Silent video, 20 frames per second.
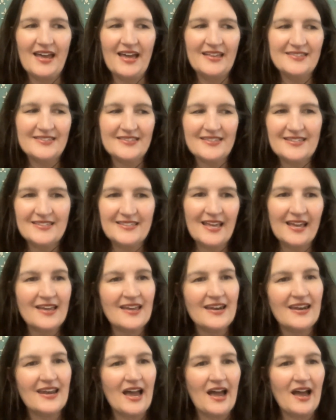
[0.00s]
as the
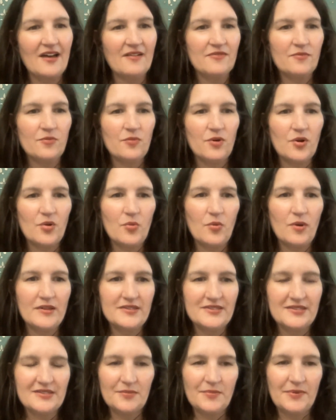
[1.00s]
second half, where
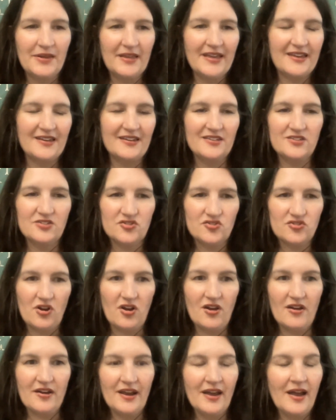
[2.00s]
once the plan is
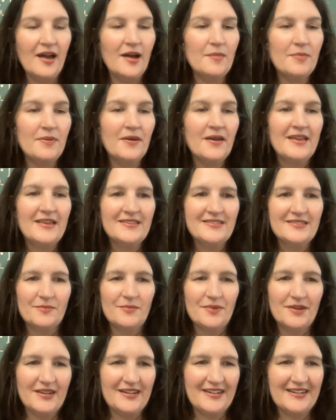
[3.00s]
drawn up,
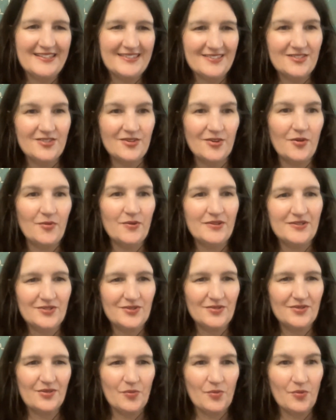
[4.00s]
somebody needs to go and
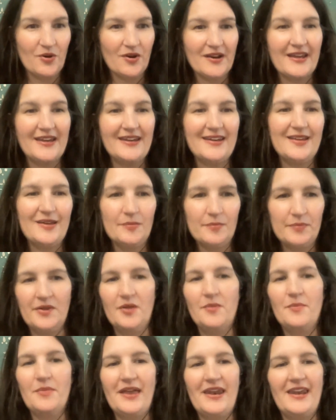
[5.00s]
do the work and
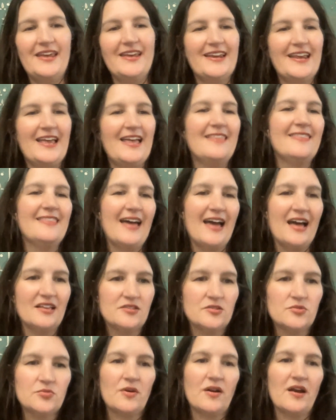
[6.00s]
implement it. And
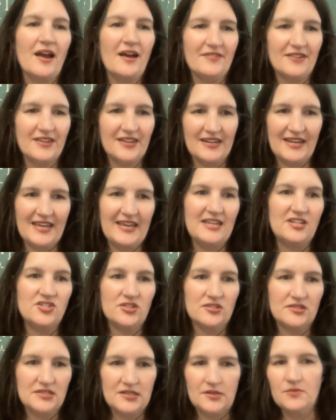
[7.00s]
that's where having an
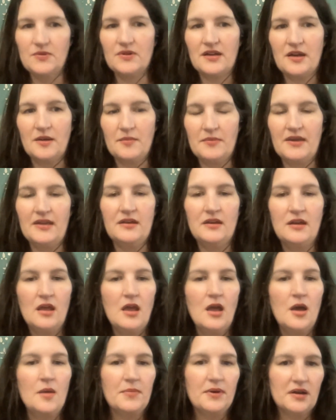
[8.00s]
agency would come in.
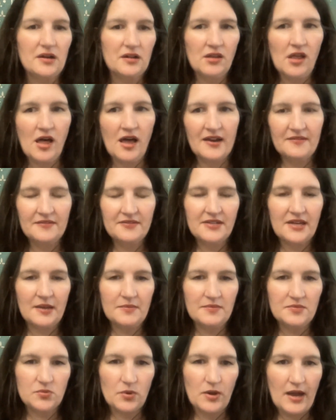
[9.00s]
But a lot of
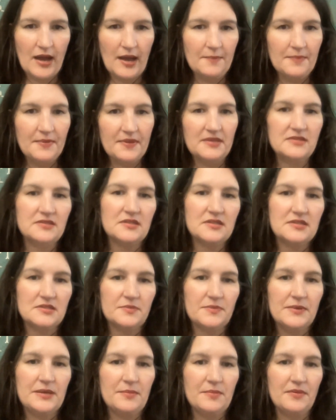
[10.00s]
times what happens is
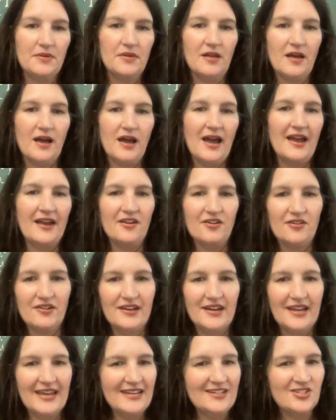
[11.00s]
people hire an
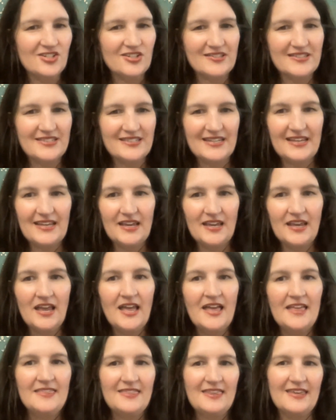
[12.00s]
agency
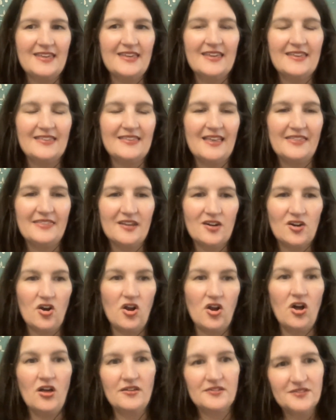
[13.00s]
thinking that they're
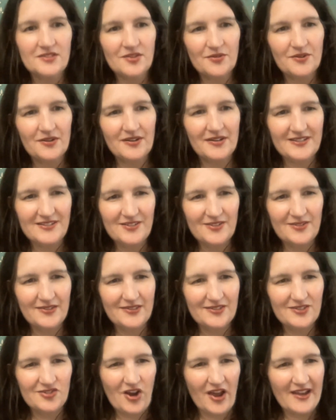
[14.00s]
also going to do the
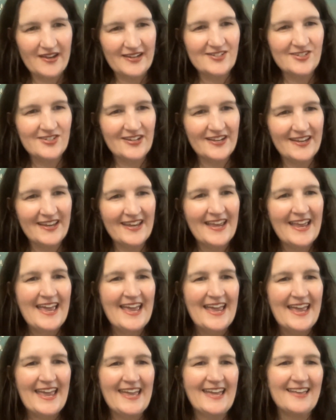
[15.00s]
strategy,
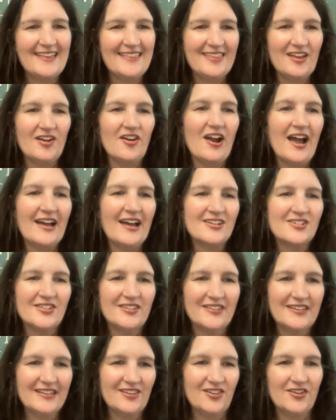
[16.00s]
and they're
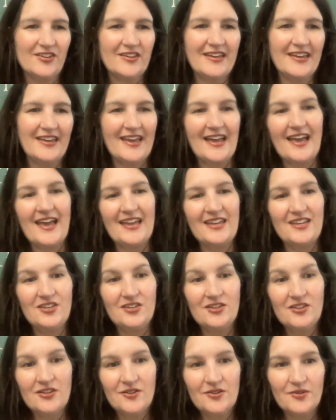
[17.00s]
actually looking at
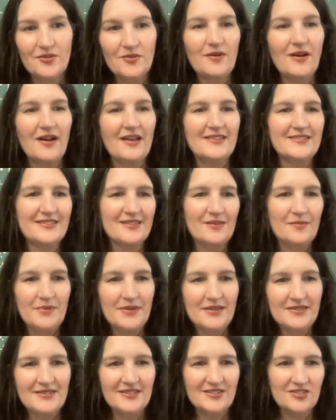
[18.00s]
you as the
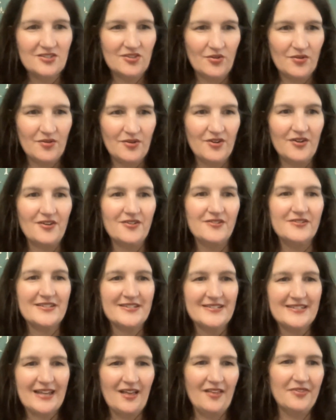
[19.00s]
business owner to
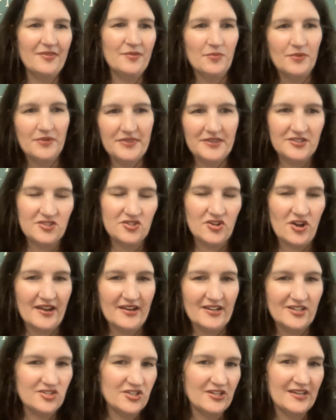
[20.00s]
tell them what the
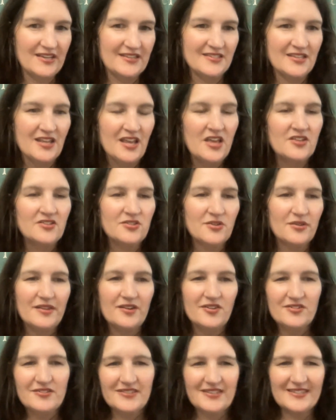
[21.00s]
strategy is. So
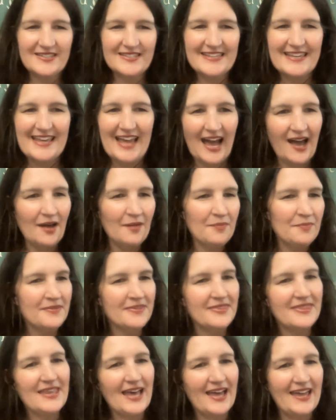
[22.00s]
there's this gap
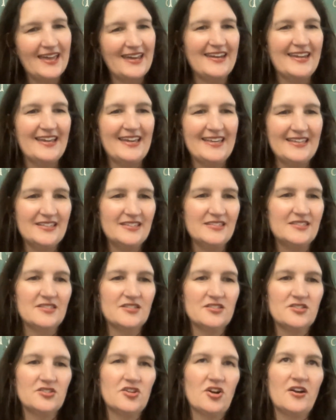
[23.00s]
that is
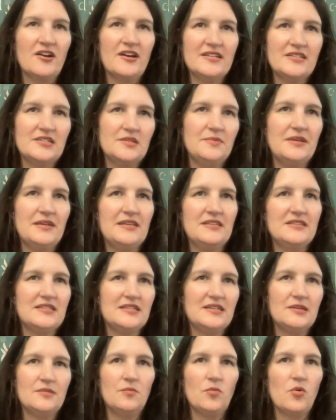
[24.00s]
starting to be
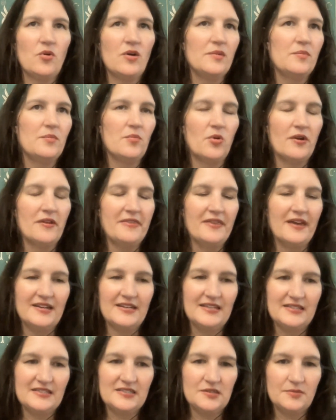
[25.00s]
seen more and more that
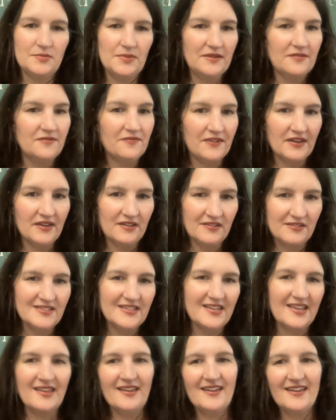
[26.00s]
needs to be filled.
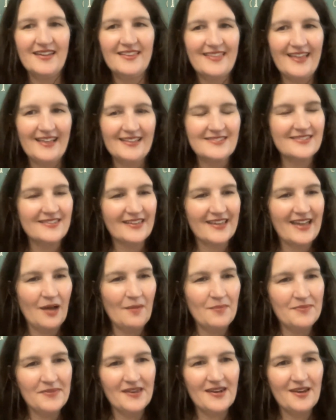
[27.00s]
And that's the gap
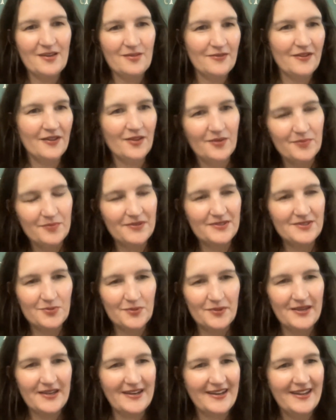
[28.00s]
that I filled
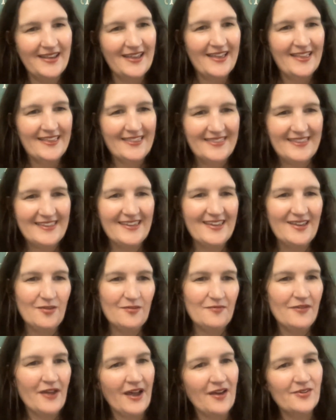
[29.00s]
between the
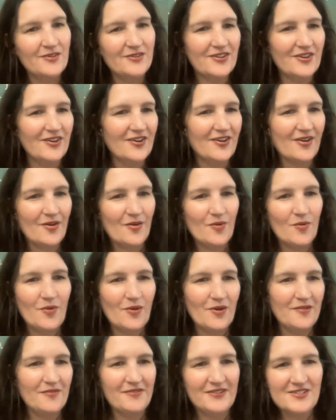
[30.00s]
founder
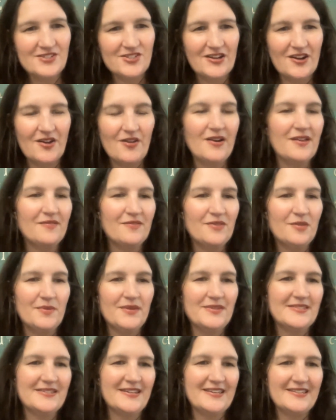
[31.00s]
or visionary of the
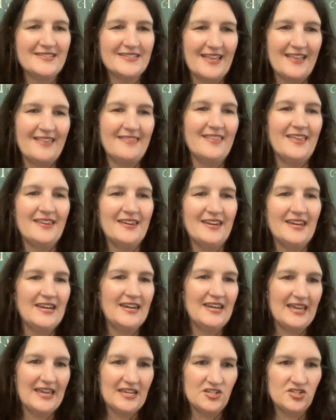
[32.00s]
business and then an
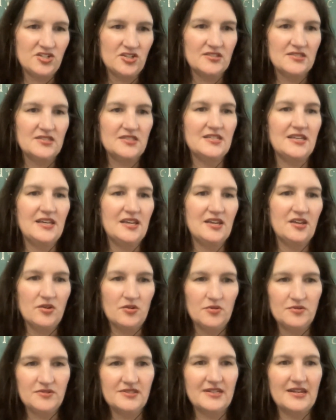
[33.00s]
agency
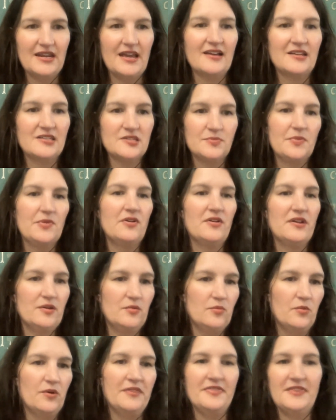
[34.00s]
who's an expert
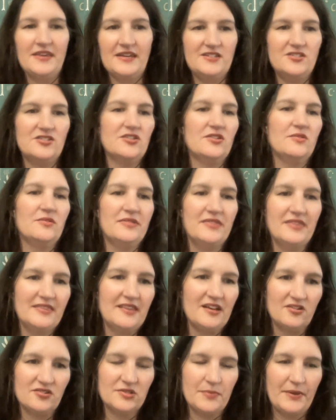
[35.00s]
in what they do and
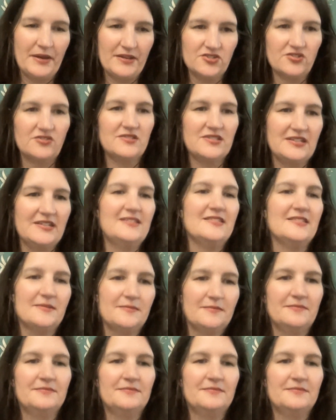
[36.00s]
their specialties.